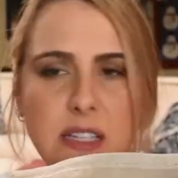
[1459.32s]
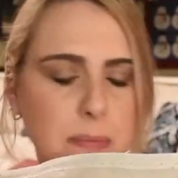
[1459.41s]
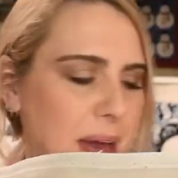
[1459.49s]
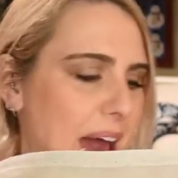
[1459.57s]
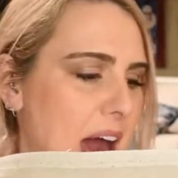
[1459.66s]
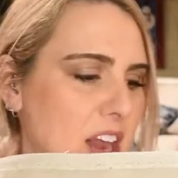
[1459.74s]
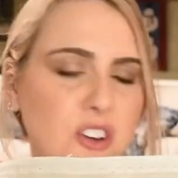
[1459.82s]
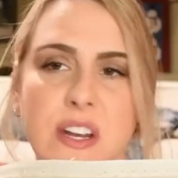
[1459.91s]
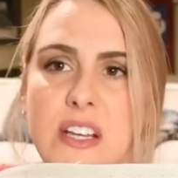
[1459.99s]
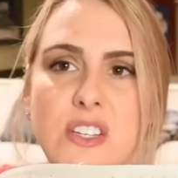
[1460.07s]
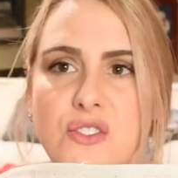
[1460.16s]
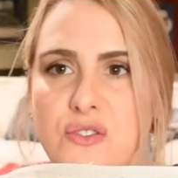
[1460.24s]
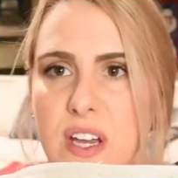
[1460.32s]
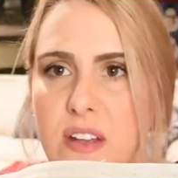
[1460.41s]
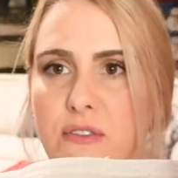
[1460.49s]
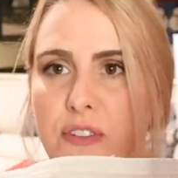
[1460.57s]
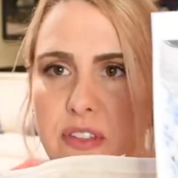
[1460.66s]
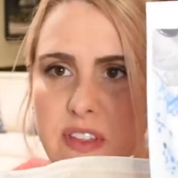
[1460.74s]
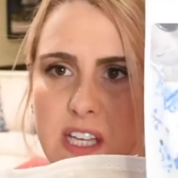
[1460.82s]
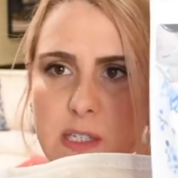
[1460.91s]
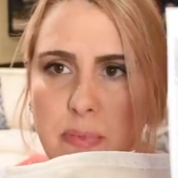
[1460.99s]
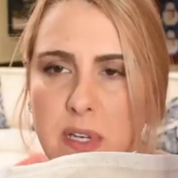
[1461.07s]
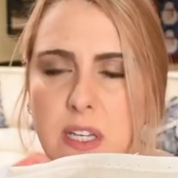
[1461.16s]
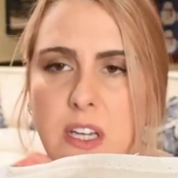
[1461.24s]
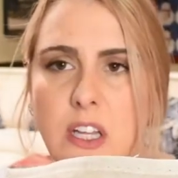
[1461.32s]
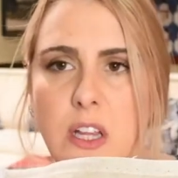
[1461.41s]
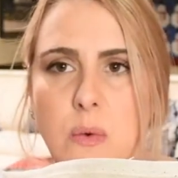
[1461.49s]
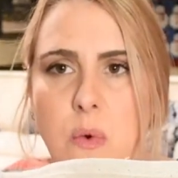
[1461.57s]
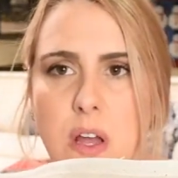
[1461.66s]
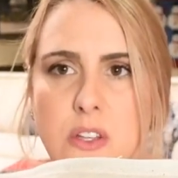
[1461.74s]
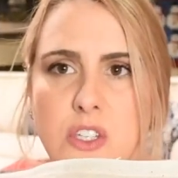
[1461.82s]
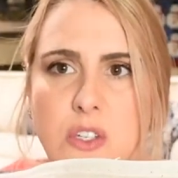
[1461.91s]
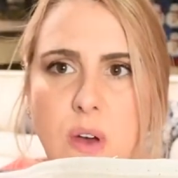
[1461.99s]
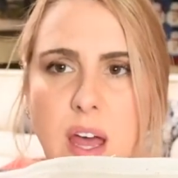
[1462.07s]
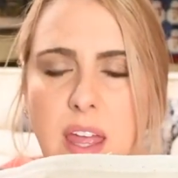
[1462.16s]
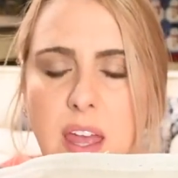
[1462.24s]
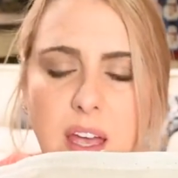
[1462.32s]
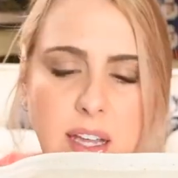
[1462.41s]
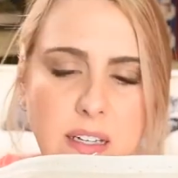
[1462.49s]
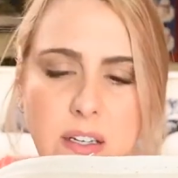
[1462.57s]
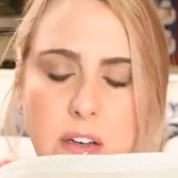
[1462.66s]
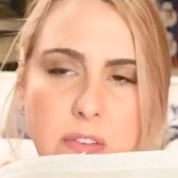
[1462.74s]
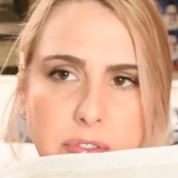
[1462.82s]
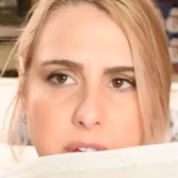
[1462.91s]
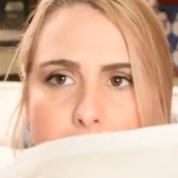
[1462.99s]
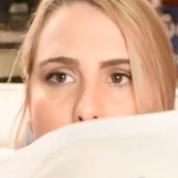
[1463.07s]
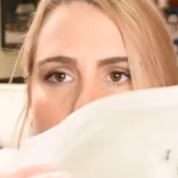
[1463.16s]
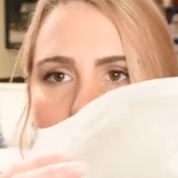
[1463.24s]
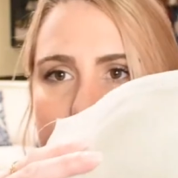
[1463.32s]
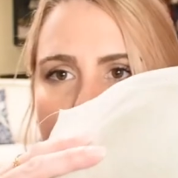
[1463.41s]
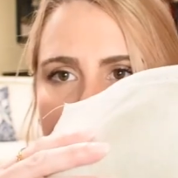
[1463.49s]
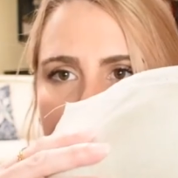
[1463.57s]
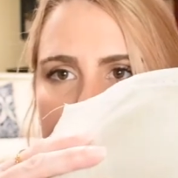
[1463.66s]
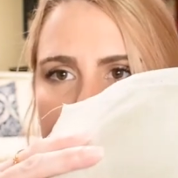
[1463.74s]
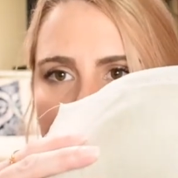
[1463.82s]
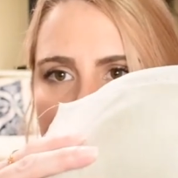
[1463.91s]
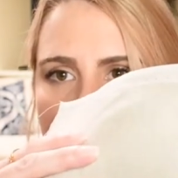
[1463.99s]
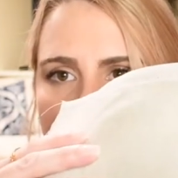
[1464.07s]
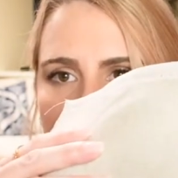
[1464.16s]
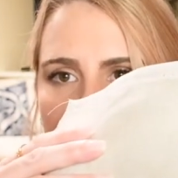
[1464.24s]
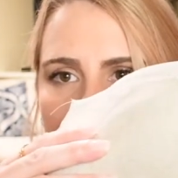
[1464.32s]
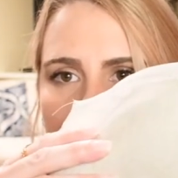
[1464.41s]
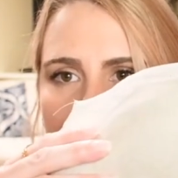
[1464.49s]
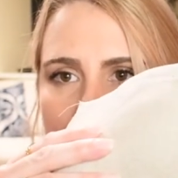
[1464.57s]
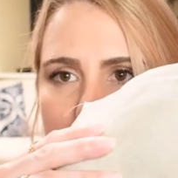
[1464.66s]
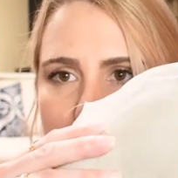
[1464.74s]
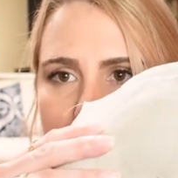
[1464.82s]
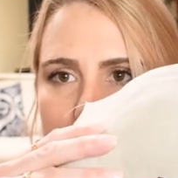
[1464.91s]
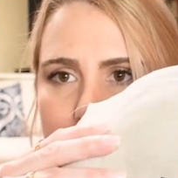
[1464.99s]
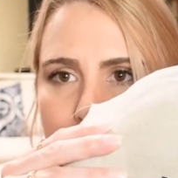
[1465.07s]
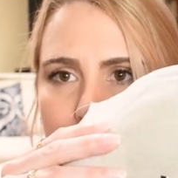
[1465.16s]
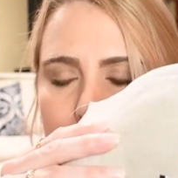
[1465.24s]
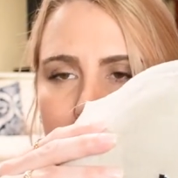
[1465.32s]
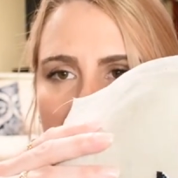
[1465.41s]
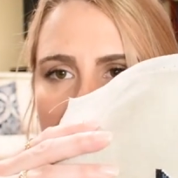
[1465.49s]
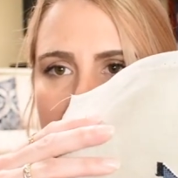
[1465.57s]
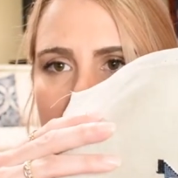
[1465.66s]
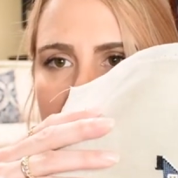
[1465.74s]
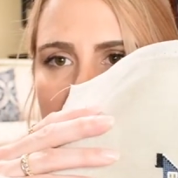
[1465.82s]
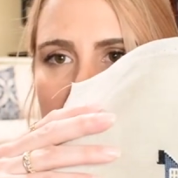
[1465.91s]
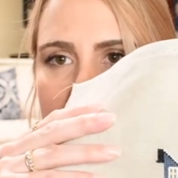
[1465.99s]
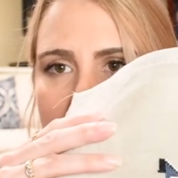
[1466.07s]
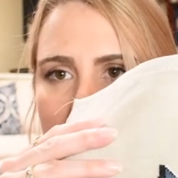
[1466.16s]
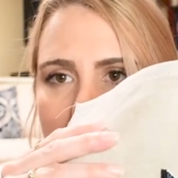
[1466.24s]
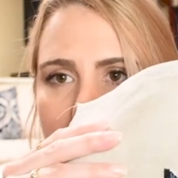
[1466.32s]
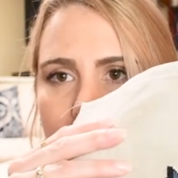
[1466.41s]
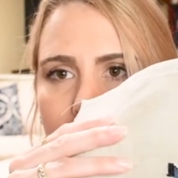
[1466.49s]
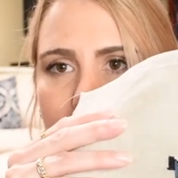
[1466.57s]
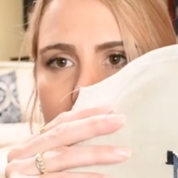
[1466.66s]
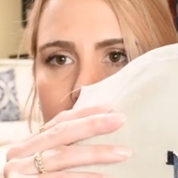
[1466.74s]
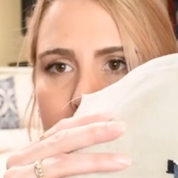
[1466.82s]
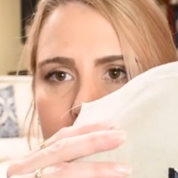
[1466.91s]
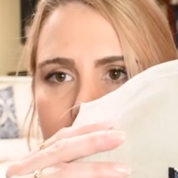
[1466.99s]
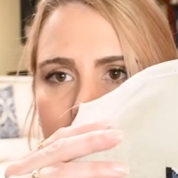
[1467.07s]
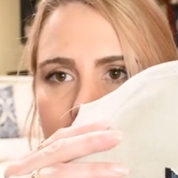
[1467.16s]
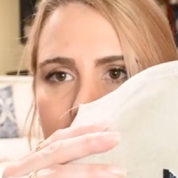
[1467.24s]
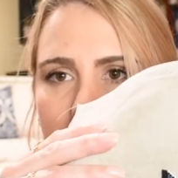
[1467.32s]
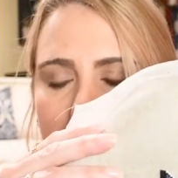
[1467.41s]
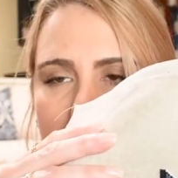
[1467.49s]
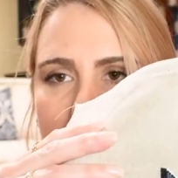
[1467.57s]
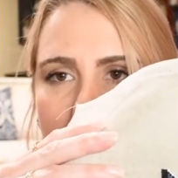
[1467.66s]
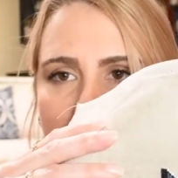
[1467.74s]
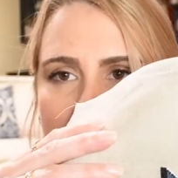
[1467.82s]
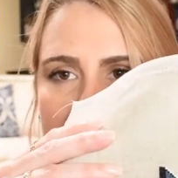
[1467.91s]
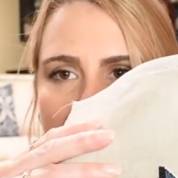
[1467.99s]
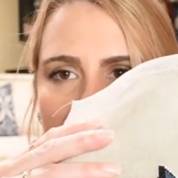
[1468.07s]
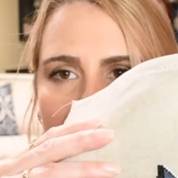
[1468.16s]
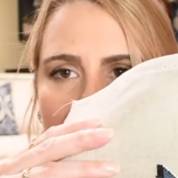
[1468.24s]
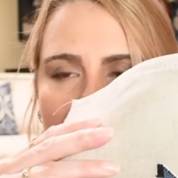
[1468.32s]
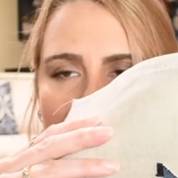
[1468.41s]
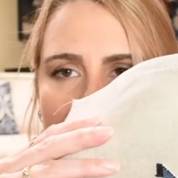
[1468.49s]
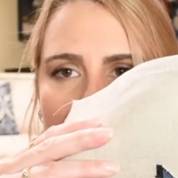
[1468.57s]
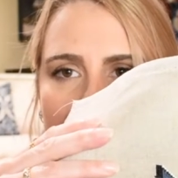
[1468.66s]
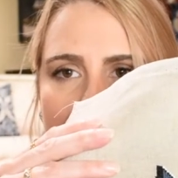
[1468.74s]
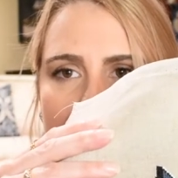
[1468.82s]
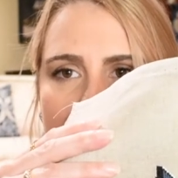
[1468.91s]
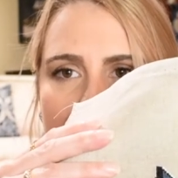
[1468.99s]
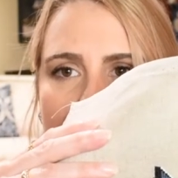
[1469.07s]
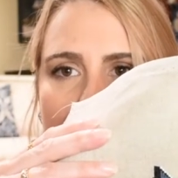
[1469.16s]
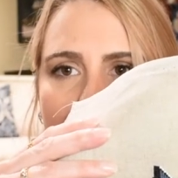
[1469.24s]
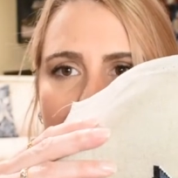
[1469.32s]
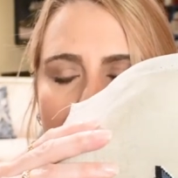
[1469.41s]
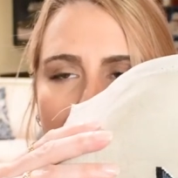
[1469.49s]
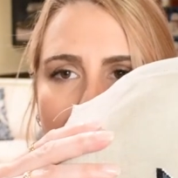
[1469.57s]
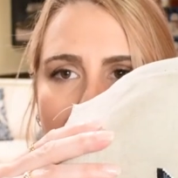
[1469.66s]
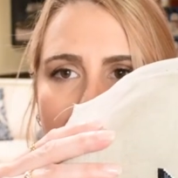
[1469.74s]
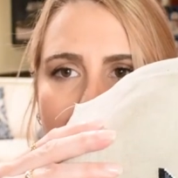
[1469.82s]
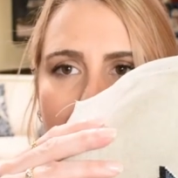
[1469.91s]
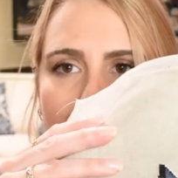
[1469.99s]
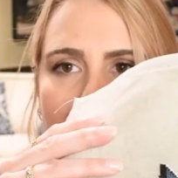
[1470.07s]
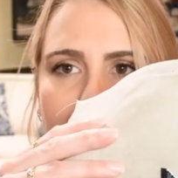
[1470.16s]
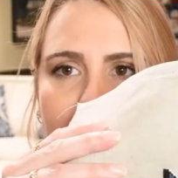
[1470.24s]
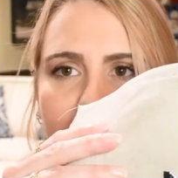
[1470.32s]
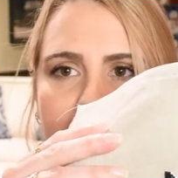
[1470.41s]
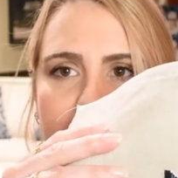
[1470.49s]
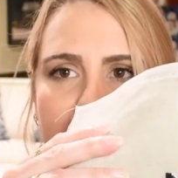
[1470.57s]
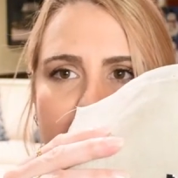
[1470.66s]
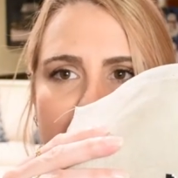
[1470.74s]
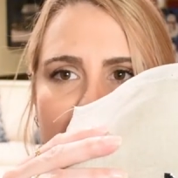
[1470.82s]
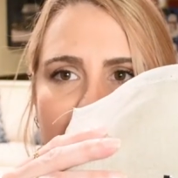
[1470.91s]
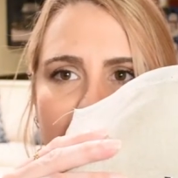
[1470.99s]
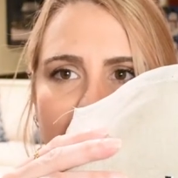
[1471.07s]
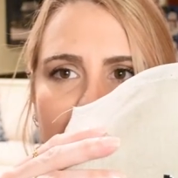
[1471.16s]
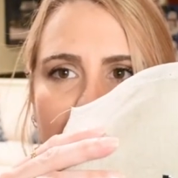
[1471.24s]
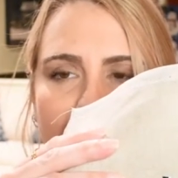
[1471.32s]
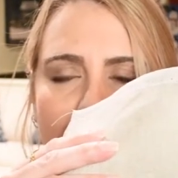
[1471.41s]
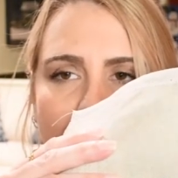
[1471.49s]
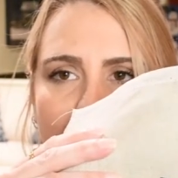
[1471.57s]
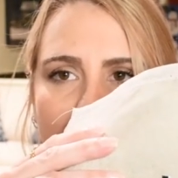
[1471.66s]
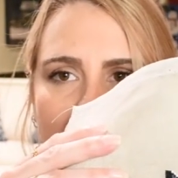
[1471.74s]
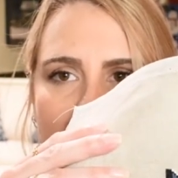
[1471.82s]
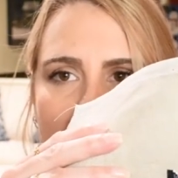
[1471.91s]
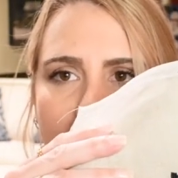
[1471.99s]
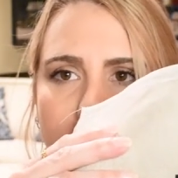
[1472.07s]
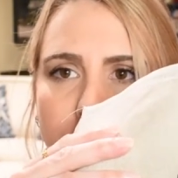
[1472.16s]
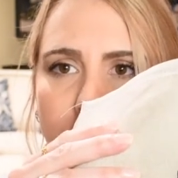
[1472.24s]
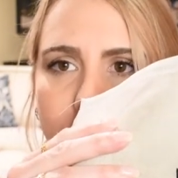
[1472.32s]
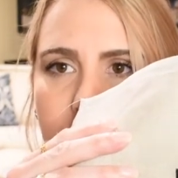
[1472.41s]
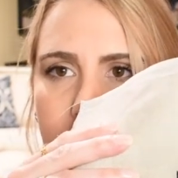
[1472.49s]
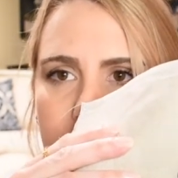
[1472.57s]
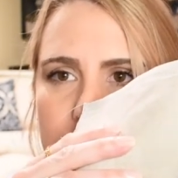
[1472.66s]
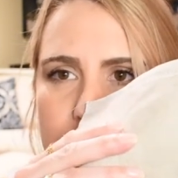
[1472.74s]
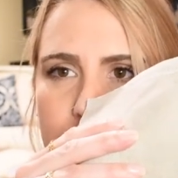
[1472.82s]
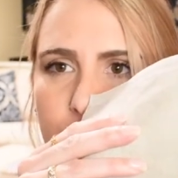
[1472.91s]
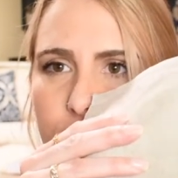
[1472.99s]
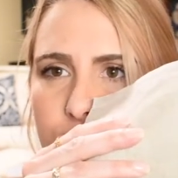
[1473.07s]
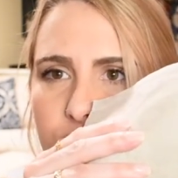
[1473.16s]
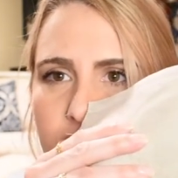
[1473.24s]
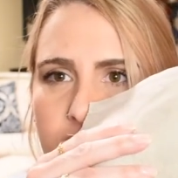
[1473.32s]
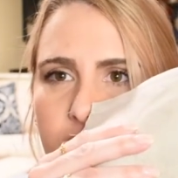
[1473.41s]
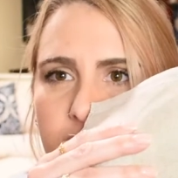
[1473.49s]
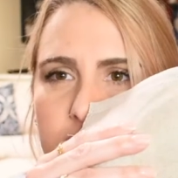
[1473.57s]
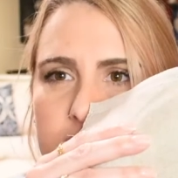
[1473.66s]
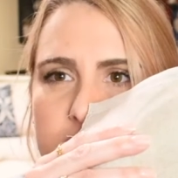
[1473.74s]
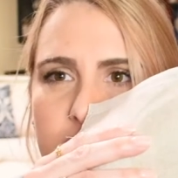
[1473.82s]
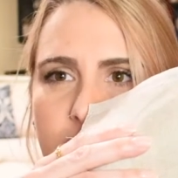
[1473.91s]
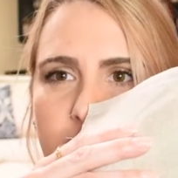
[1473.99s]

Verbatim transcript: the pattern is written for these particular ones, so I kind of mapped out my own initials so I could put them there. So I am done the side of the house. I have the tree and all the top white snowflakes.